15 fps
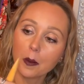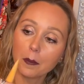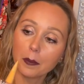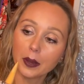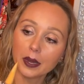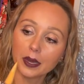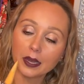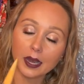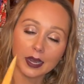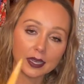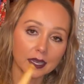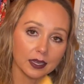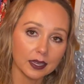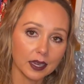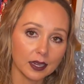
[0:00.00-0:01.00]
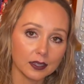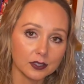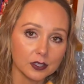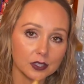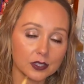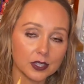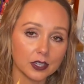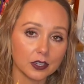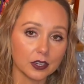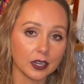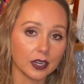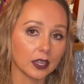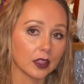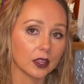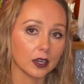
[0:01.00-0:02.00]
But I get calluses here,
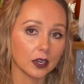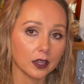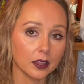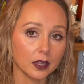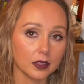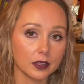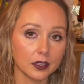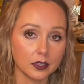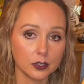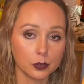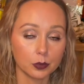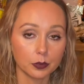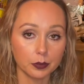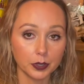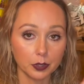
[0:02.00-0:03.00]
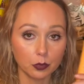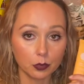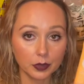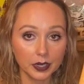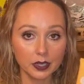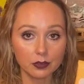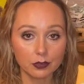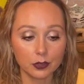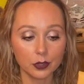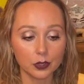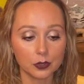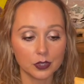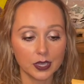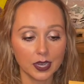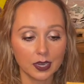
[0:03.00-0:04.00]
and I thought that this would be great for
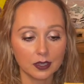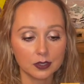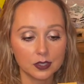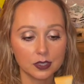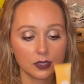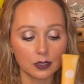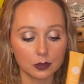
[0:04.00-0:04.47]
those calluses.